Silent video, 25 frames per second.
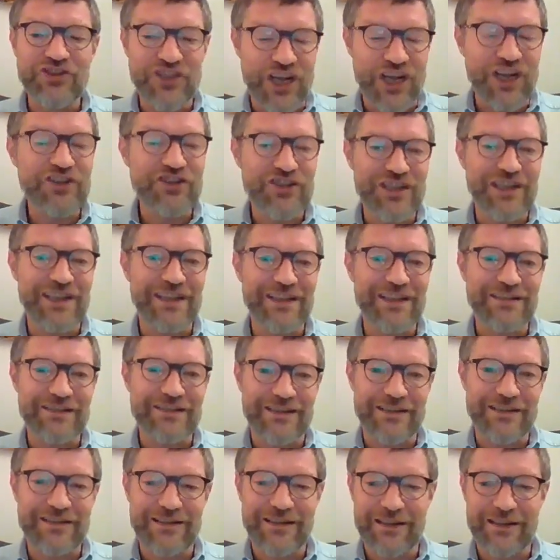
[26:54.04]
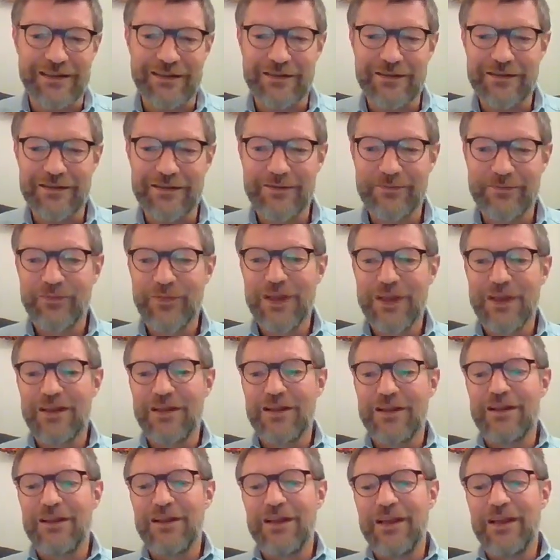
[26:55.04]
changing in this case.
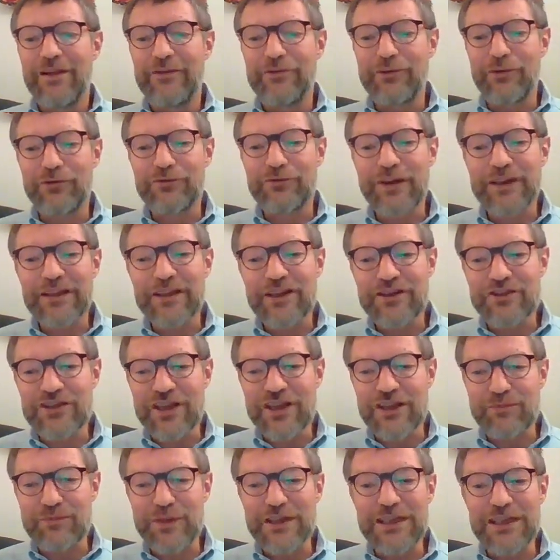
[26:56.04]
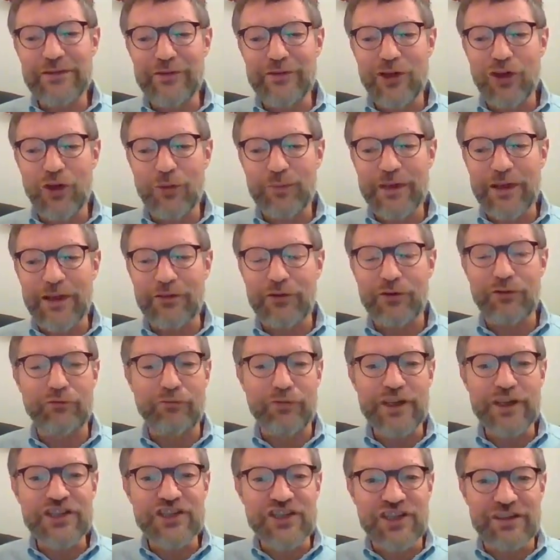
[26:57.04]
If your strategy has been developed as a
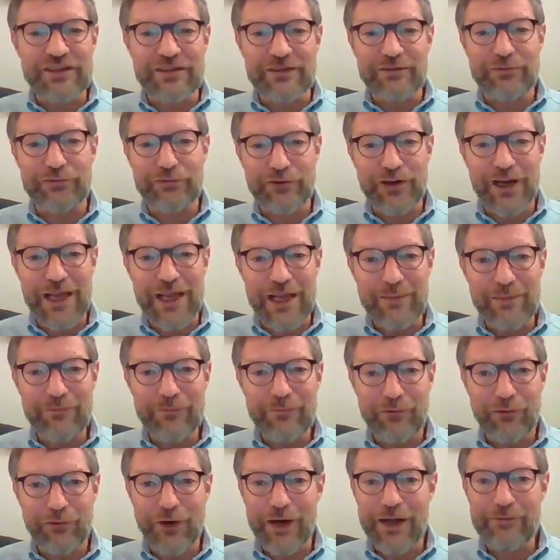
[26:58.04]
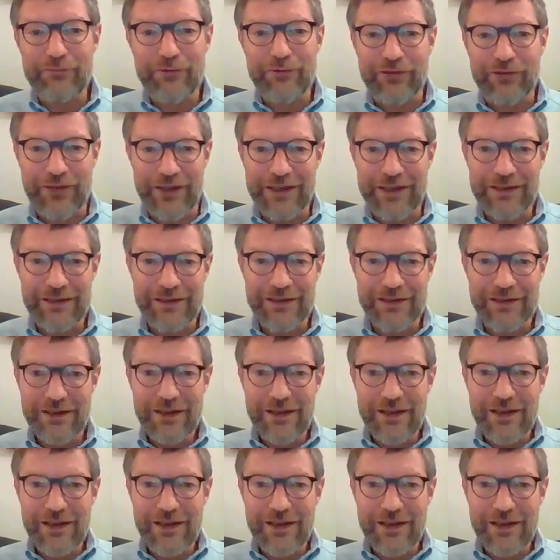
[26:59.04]
rigid frame for everything,